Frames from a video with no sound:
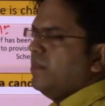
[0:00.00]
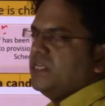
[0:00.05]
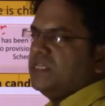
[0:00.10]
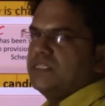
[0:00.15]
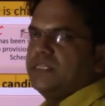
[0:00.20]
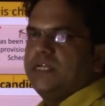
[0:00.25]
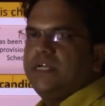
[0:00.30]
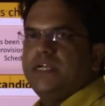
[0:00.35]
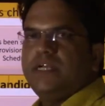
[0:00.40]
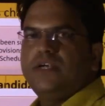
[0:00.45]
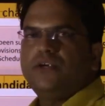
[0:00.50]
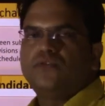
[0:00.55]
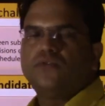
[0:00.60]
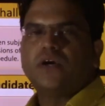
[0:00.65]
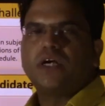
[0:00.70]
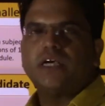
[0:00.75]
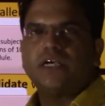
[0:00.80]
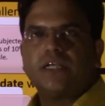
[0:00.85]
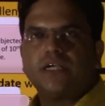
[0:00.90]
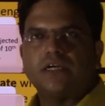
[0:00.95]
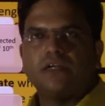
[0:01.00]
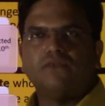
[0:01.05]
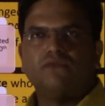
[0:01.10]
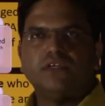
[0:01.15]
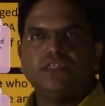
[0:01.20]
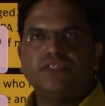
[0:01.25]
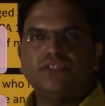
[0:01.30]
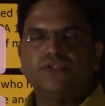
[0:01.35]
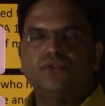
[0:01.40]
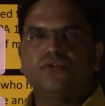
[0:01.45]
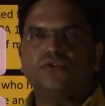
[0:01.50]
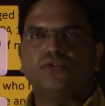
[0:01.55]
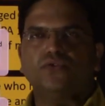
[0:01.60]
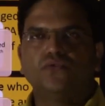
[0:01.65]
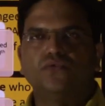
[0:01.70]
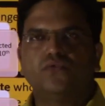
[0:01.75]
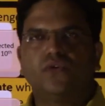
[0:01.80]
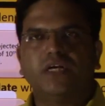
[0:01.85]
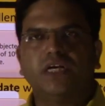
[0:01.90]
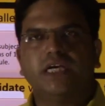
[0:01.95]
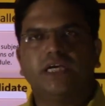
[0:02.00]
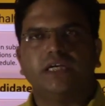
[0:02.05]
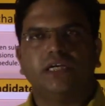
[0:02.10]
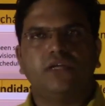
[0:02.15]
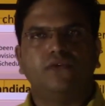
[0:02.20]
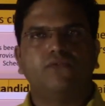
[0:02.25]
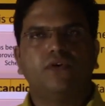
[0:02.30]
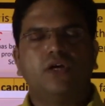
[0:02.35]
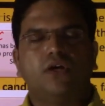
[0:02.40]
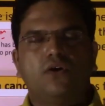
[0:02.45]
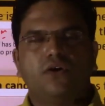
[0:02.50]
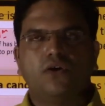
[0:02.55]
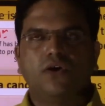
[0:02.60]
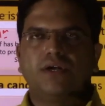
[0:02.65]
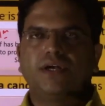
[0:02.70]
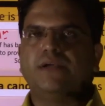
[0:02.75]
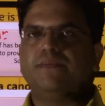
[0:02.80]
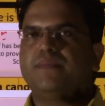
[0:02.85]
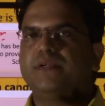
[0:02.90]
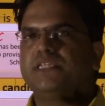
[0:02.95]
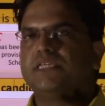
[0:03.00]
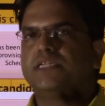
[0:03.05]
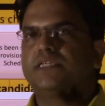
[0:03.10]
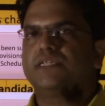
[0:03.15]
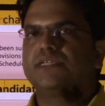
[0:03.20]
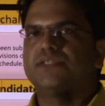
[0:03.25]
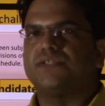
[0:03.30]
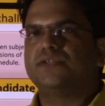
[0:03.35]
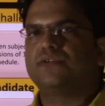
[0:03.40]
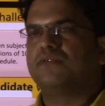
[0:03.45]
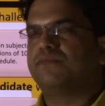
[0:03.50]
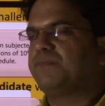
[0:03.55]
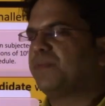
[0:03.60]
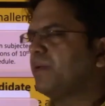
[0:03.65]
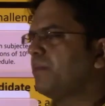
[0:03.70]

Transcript: mentioned into Article one oh two, one ninety-one or Representation of